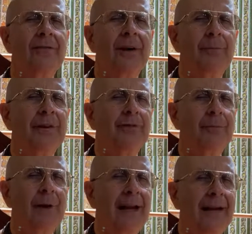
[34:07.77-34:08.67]
up his
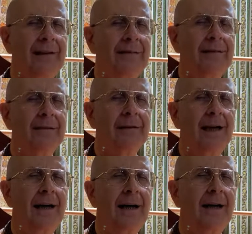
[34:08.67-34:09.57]
plan
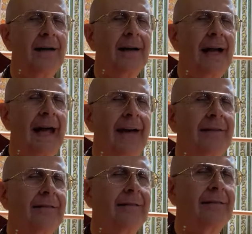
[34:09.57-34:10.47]

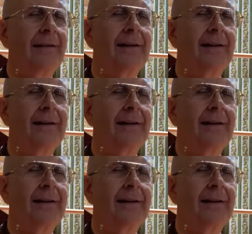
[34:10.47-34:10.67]
and